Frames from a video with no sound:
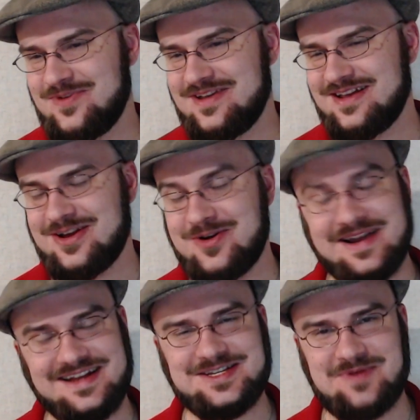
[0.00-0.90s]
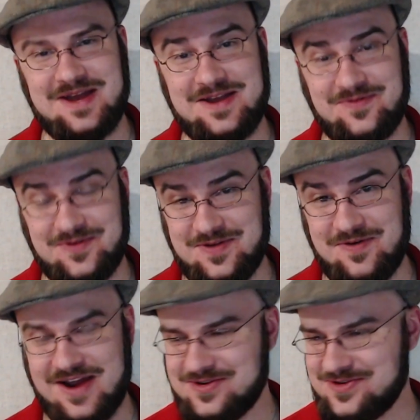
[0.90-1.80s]
quick and easy way for the
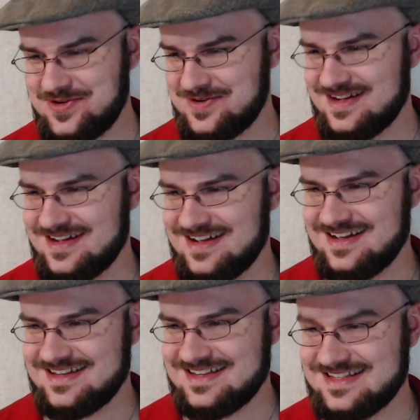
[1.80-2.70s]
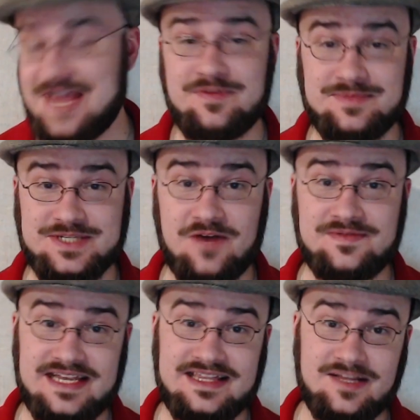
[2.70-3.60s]
writer to save
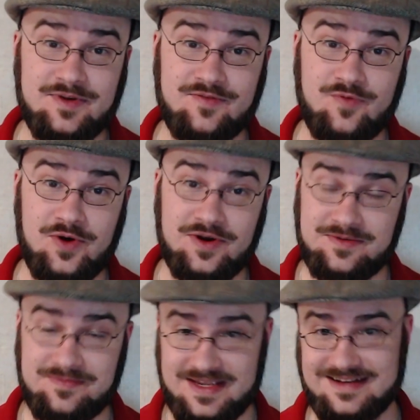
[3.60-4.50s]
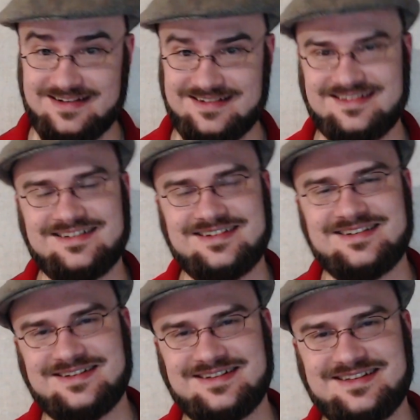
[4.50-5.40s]
themselves a little bit of work in
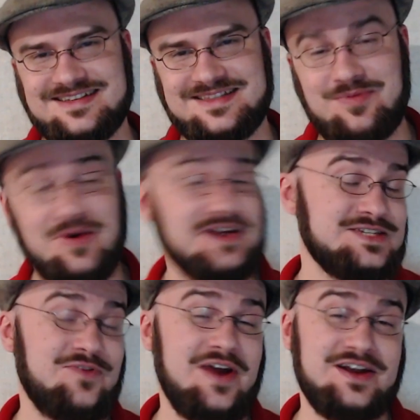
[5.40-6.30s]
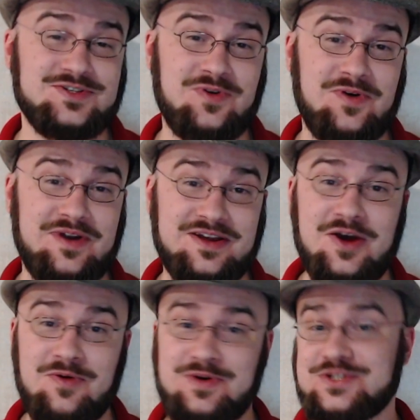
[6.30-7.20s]
the process of writing a story,
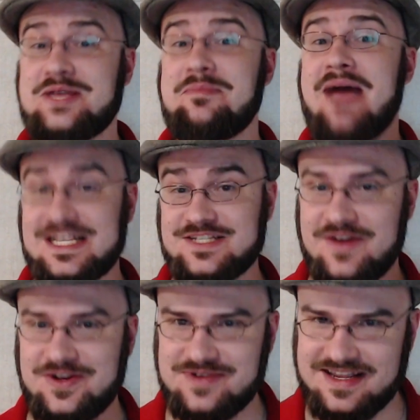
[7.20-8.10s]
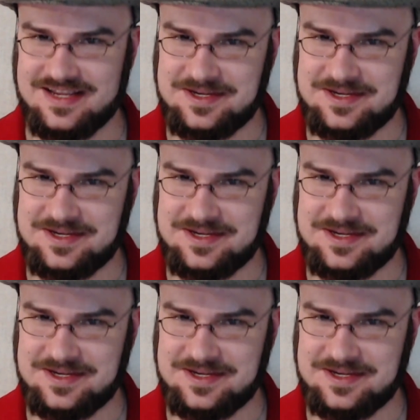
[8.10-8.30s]
which is a massive undertaking.